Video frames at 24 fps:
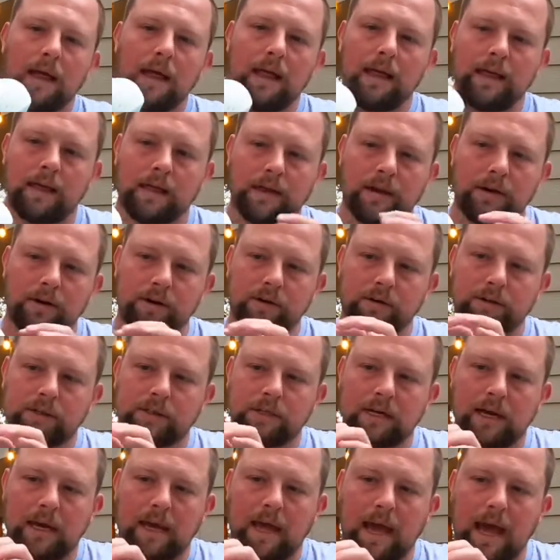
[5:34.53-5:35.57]

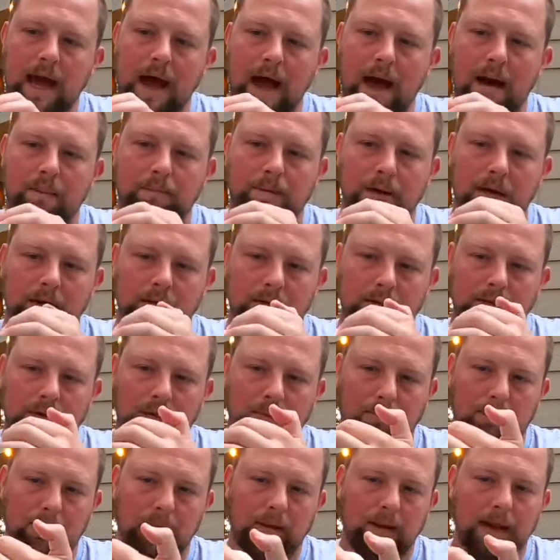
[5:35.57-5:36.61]
there's a cap and the
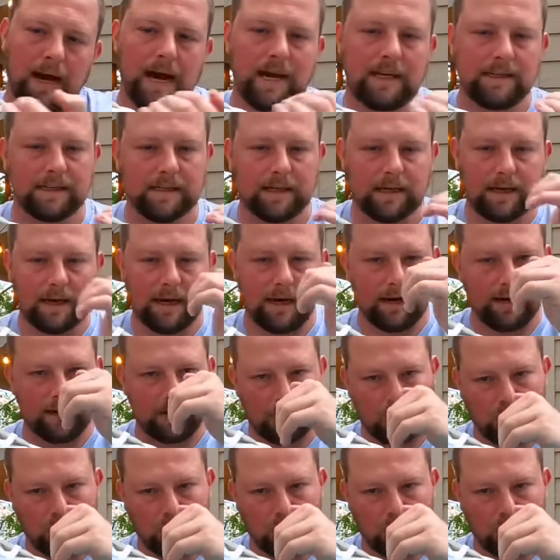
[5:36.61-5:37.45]
plastic kind of